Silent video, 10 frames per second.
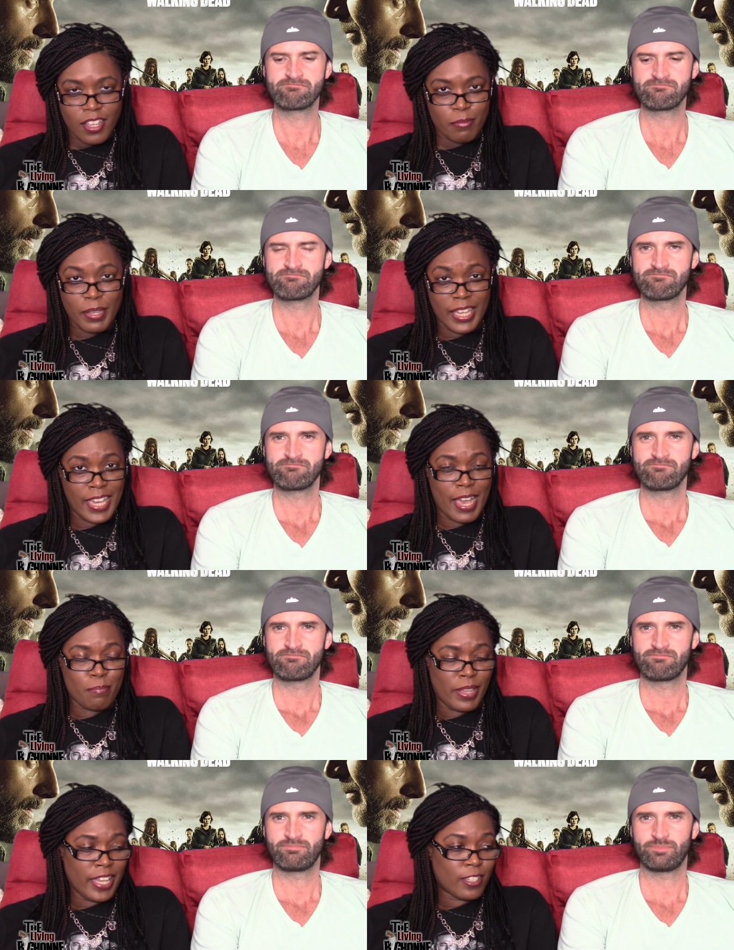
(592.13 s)
Speaker 1: I mean, he had
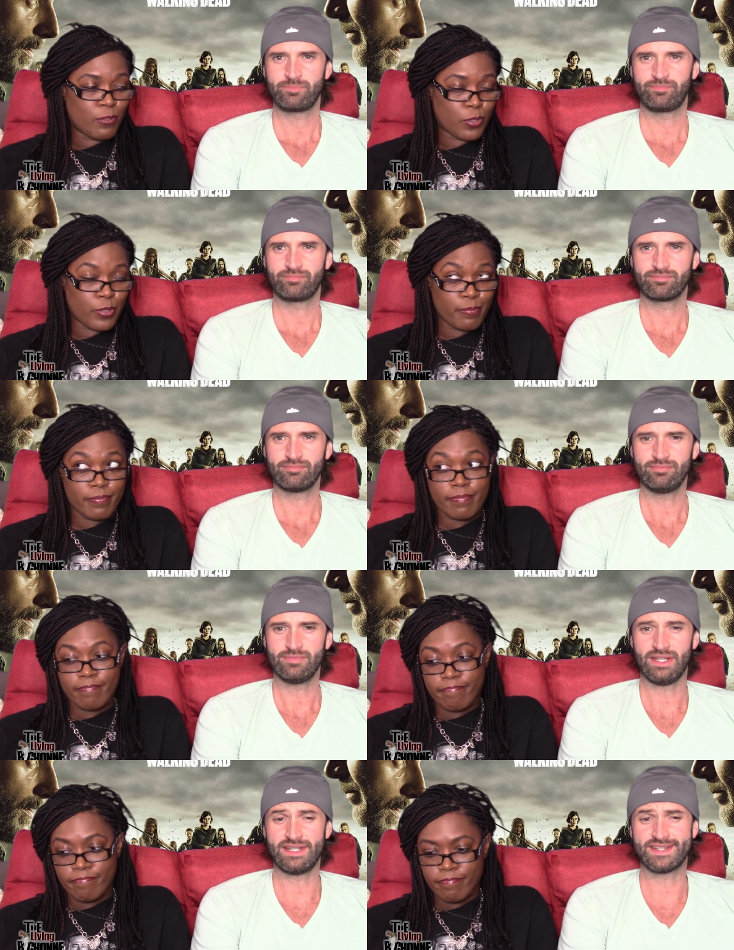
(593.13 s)
plans for him.
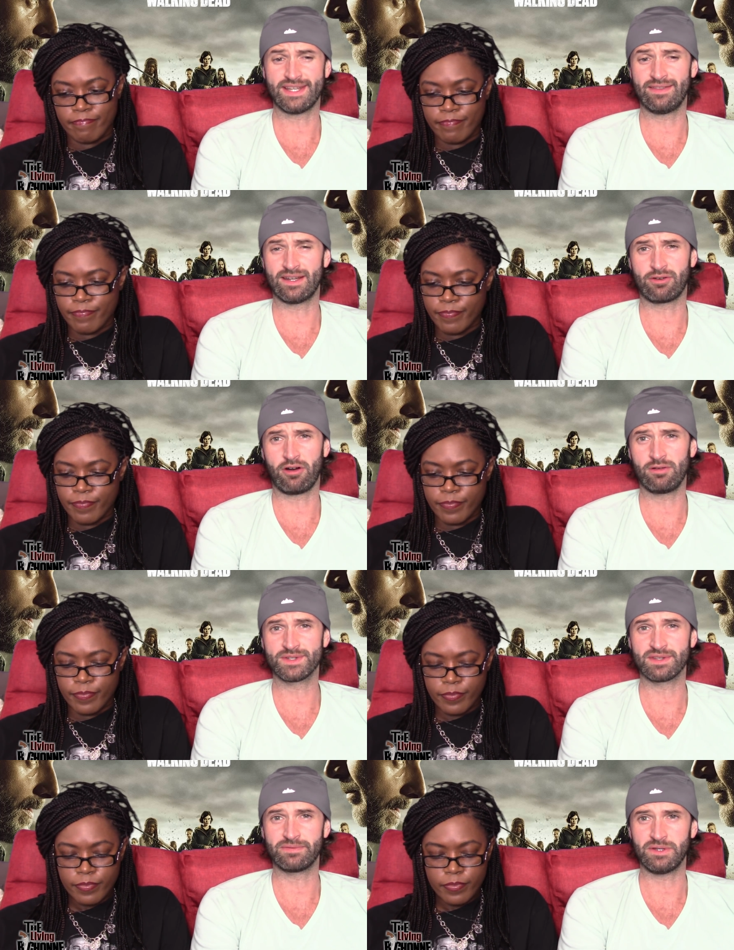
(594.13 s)
Speaker 2: Yeah, he said that Carl
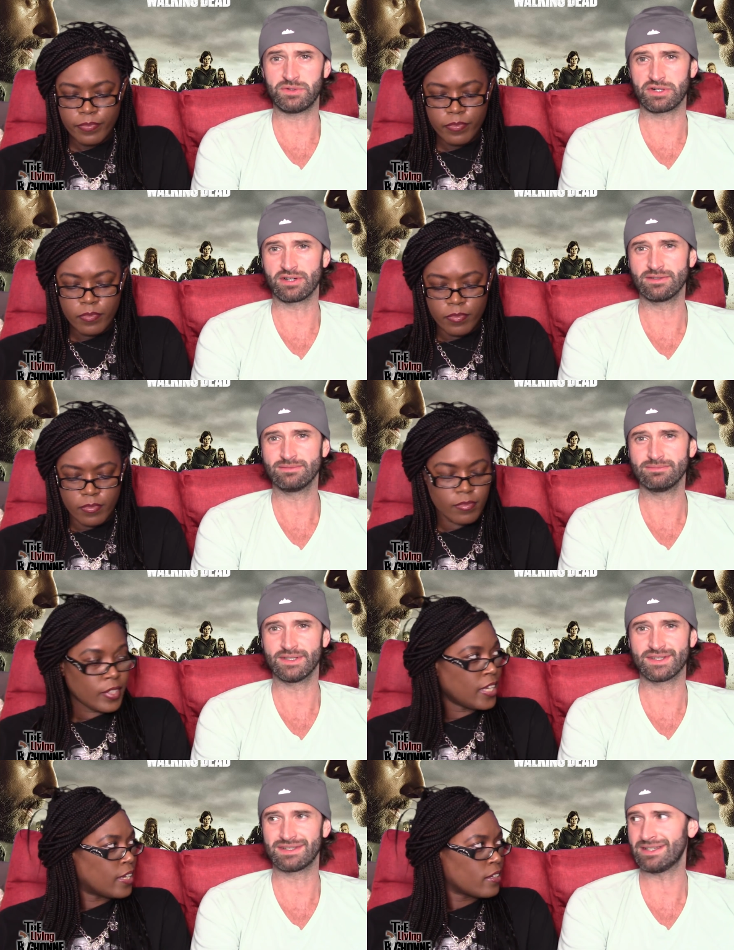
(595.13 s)
was the future.
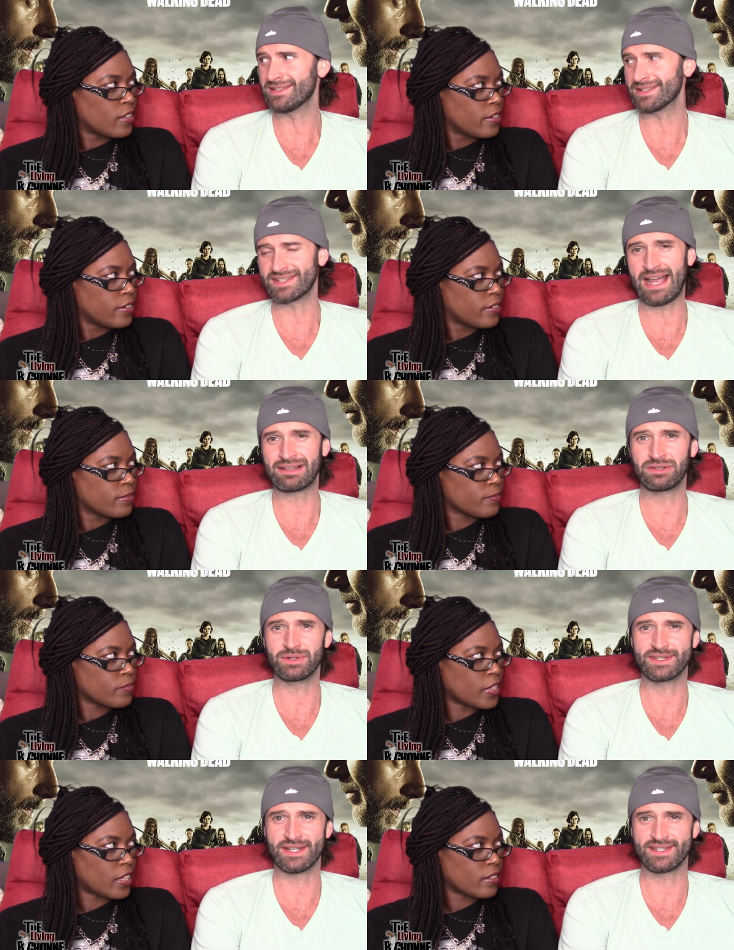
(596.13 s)
That's yeah. a, that's exactly what
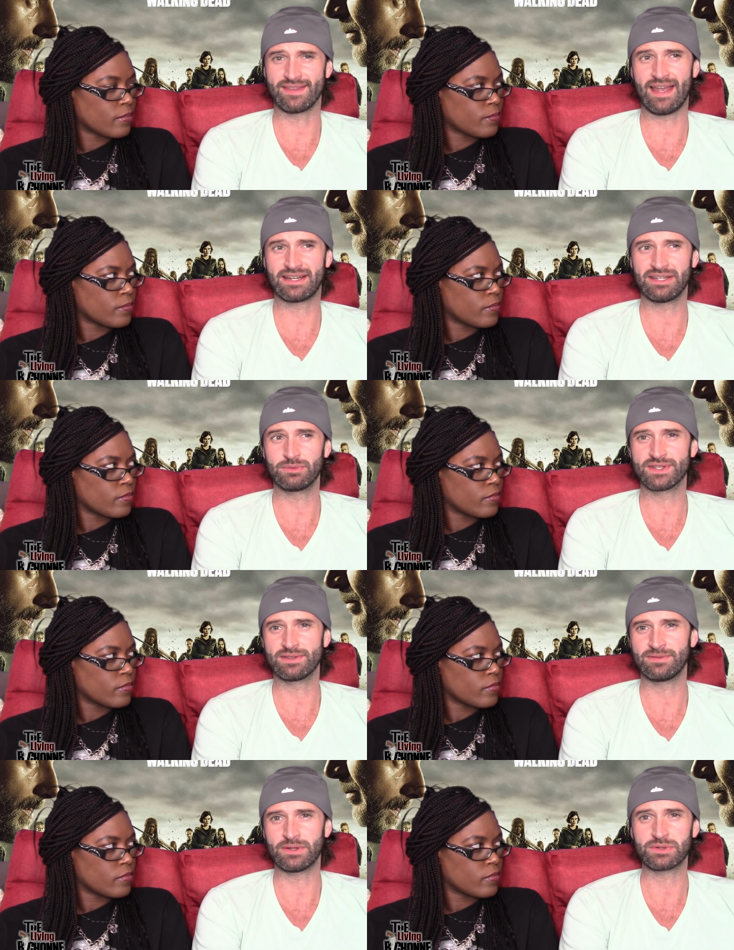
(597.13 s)
he said. So that kid was the
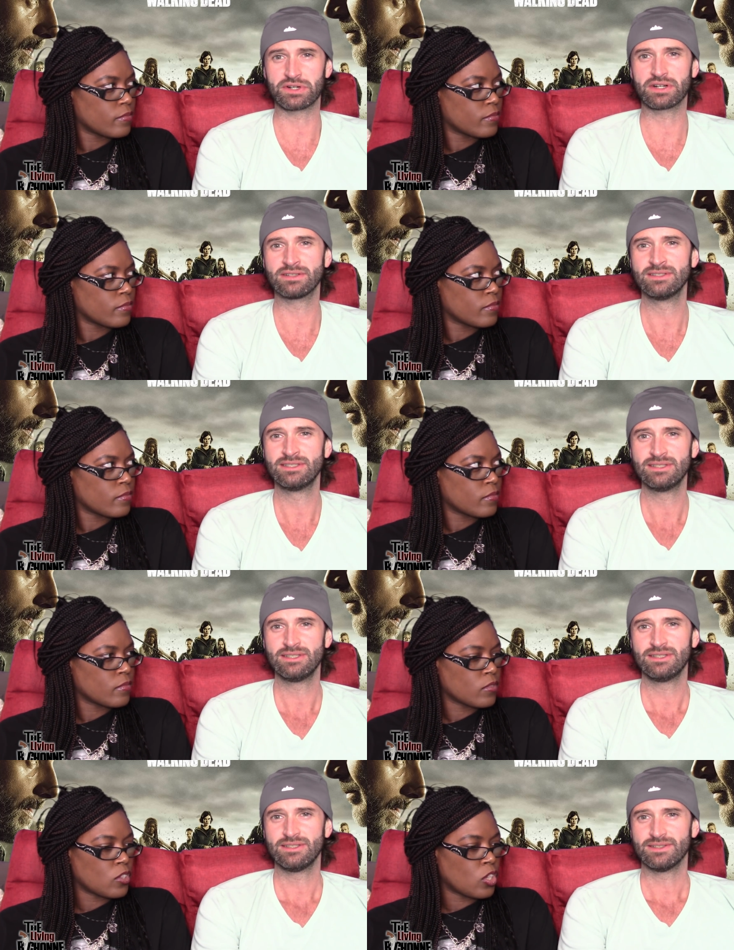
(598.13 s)
future.
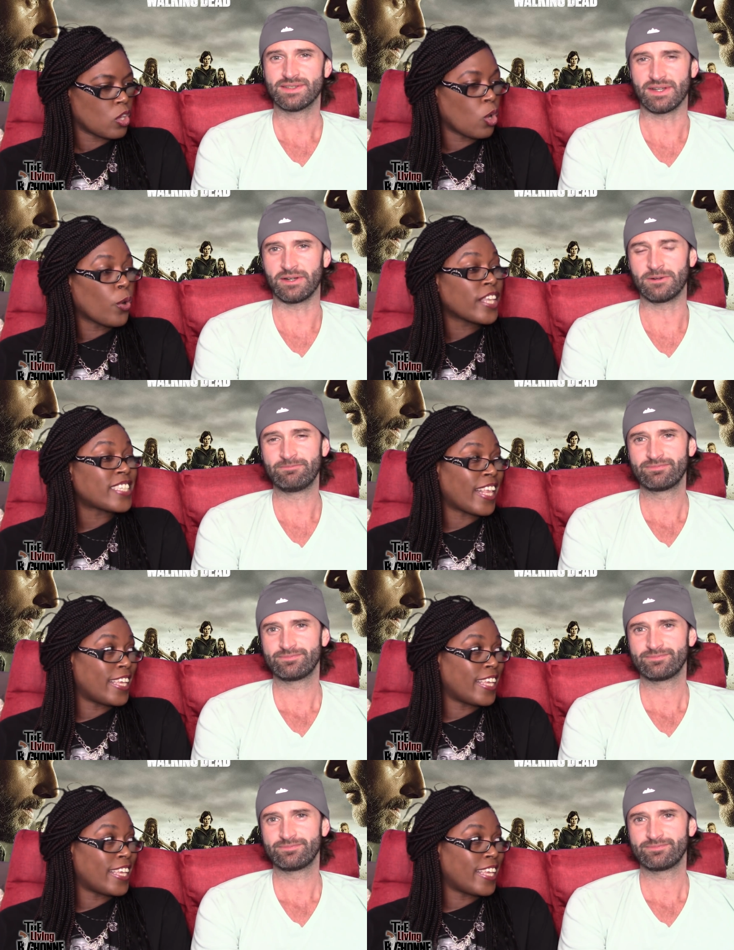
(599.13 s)
So no, he said